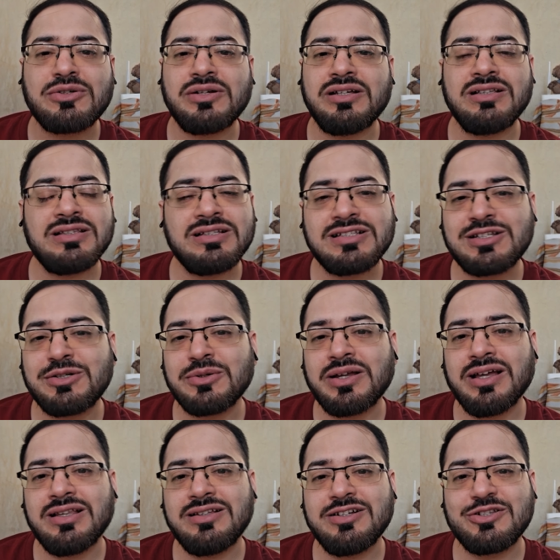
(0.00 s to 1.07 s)
in this
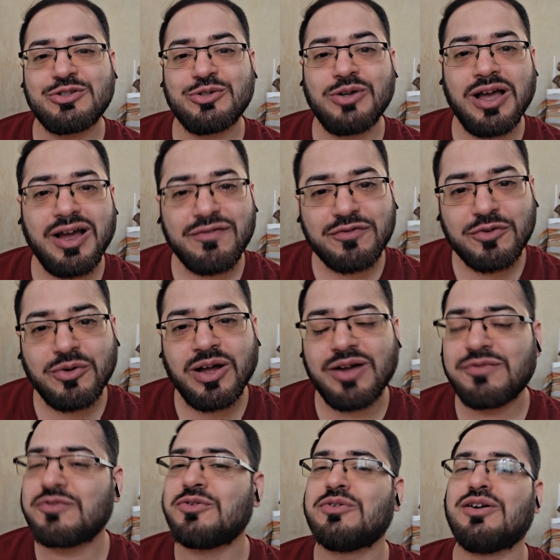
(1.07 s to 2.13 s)
together so you have to
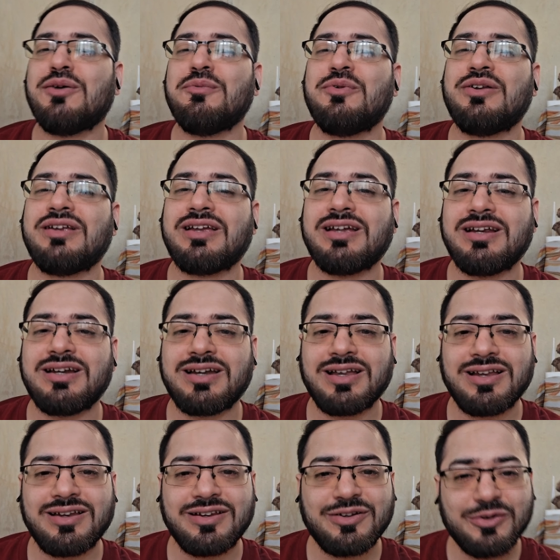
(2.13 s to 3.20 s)
have to communicate
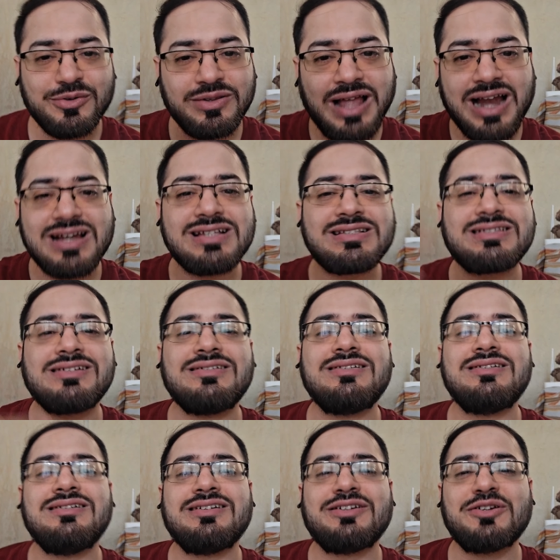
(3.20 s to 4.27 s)
and you know that is
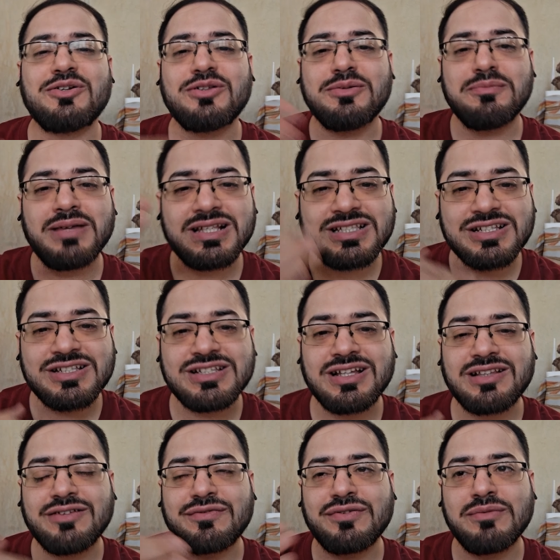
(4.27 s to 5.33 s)
the you know the message
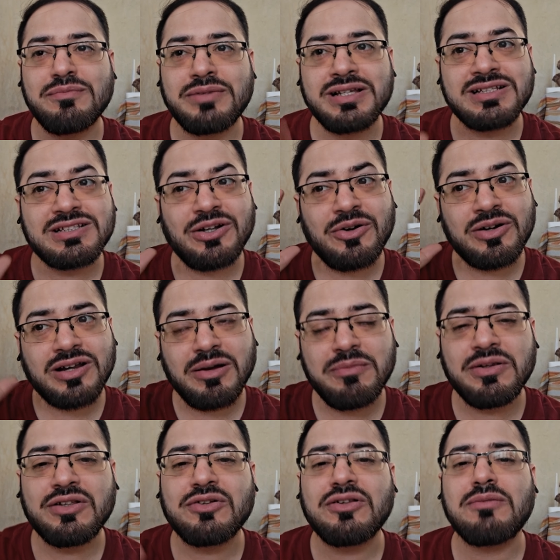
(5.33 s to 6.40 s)
that the film brings out
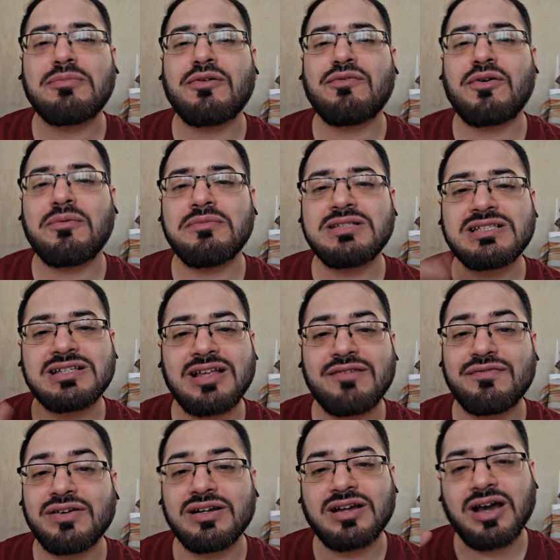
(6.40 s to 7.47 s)
coming to the performances i
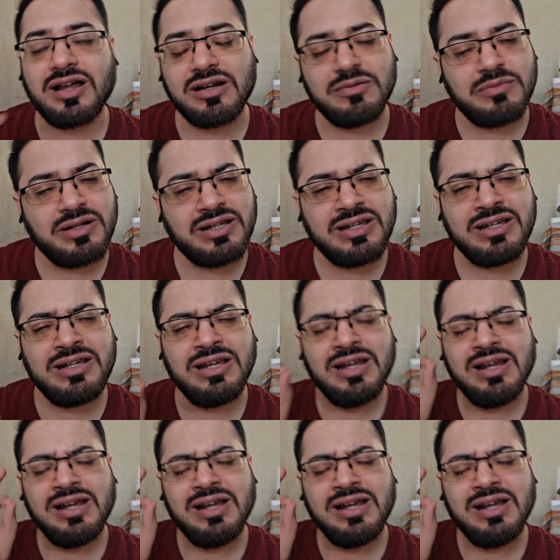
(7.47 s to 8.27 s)
felt karamana